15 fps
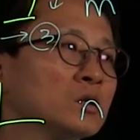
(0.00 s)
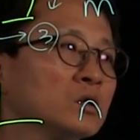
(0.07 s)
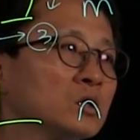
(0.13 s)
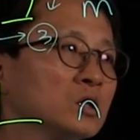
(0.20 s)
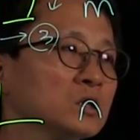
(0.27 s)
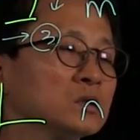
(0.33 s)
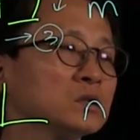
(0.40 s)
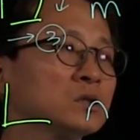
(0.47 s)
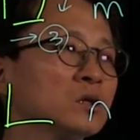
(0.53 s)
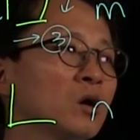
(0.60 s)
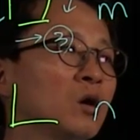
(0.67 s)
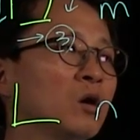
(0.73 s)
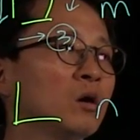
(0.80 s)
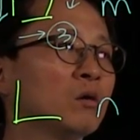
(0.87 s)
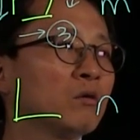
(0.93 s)
this
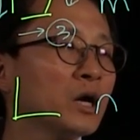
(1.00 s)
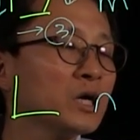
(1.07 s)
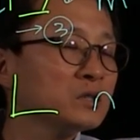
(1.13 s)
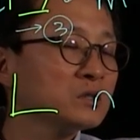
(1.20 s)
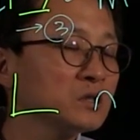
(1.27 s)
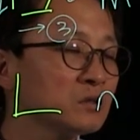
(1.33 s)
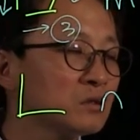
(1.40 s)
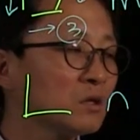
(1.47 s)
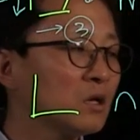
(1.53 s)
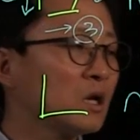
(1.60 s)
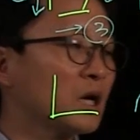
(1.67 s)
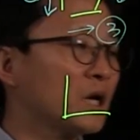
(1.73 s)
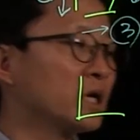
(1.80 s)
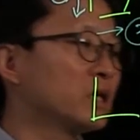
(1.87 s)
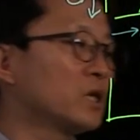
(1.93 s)
horizontal
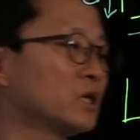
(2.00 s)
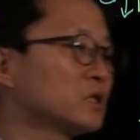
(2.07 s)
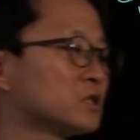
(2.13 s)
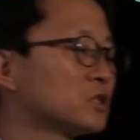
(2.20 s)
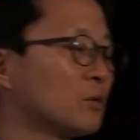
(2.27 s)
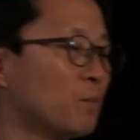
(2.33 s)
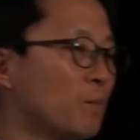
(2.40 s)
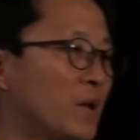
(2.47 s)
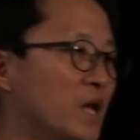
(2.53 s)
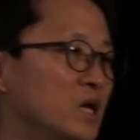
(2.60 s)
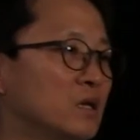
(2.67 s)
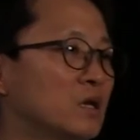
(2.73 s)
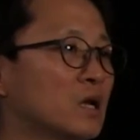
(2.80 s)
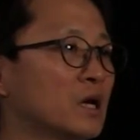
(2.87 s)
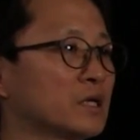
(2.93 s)
line is the
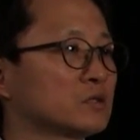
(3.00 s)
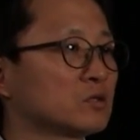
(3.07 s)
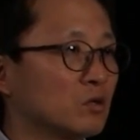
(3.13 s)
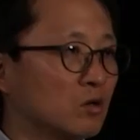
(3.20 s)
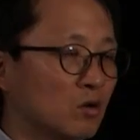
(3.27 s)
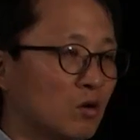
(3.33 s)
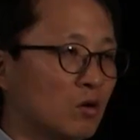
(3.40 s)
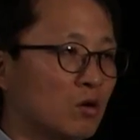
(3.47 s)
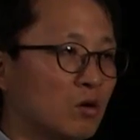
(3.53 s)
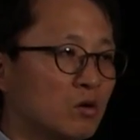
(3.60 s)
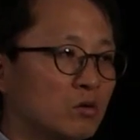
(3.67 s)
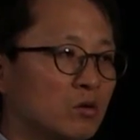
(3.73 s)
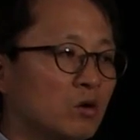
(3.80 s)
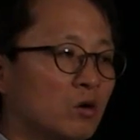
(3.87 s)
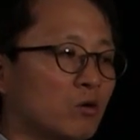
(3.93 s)
main line. So
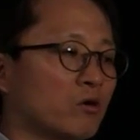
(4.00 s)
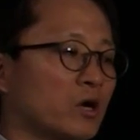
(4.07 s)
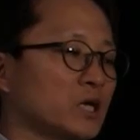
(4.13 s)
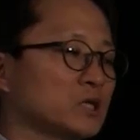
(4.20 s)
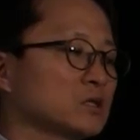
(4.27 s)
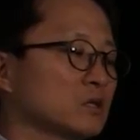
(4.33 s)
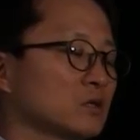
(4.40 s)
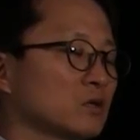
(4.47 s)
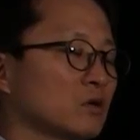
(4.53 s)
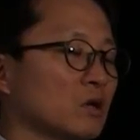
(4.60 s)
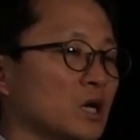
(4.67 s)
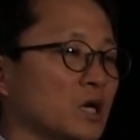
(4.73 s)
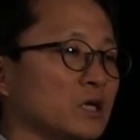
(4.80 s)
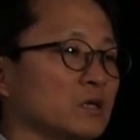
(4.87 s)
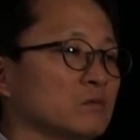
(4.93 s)
long horizontal
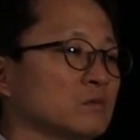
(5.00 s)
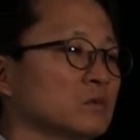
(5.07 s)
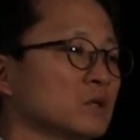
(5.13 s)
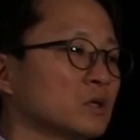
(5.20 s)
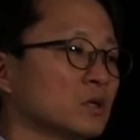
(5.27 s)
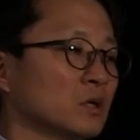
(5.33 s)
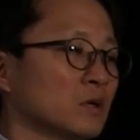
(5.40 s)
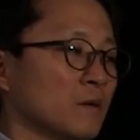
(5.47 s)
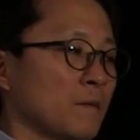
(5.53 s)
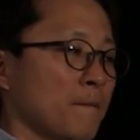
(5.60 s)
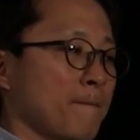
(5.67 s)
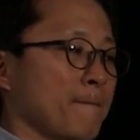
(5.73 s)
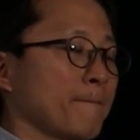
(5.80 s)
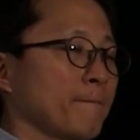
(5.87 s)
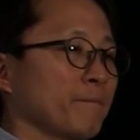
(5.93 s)
line
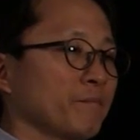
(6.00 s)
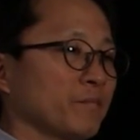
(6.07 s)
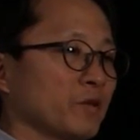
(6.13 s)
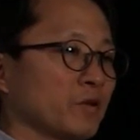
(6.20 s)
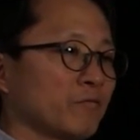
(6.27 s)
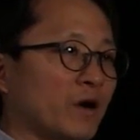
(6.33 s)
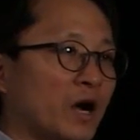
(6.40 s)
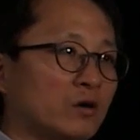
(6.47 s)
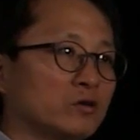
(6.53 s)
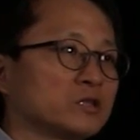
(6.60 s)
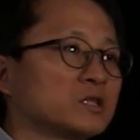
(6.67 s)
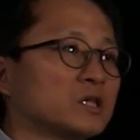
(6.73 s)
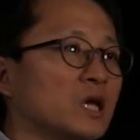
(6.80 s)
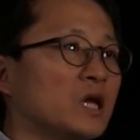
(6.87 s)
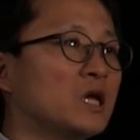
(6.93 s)

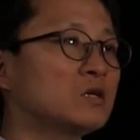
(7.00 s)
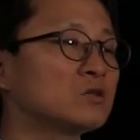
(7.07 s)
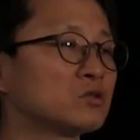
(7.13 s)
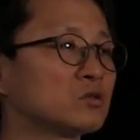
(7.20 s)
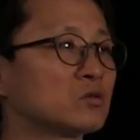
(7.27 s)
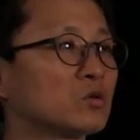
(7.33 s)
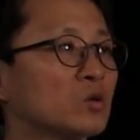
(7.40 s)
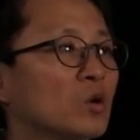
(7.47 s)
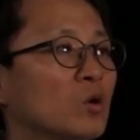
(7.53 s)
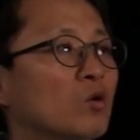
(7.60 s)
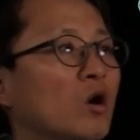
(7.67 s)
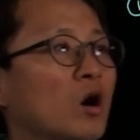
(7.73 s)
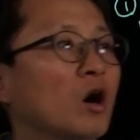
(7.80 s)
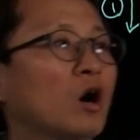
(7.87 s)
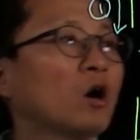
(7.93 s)
vowels, they should
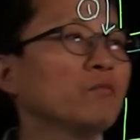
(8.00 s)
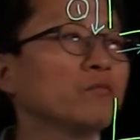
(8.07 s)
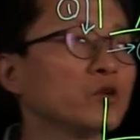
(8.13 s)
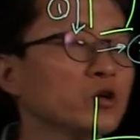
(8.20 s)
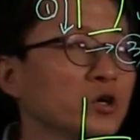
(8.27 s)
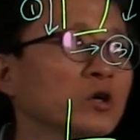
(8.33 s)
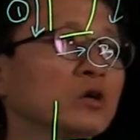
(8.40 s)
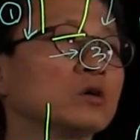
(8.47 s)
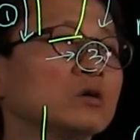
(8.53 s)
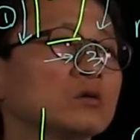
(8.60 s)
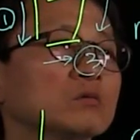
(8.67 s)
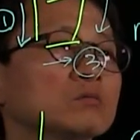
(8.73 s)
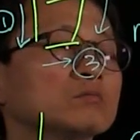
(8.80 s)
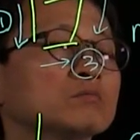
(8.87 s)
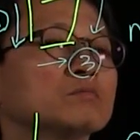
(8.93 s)
go under
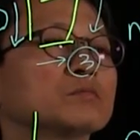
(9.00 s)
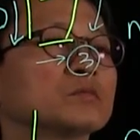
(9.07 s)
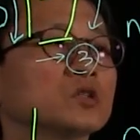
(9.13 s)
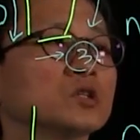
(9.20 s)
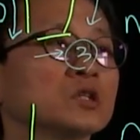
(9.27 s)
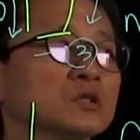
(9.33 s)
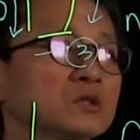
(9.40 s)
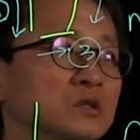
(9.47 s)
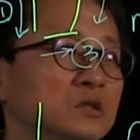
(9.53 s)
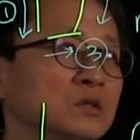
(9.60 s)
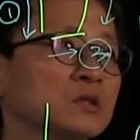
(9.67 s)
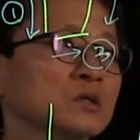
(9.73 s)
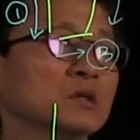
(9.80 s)
this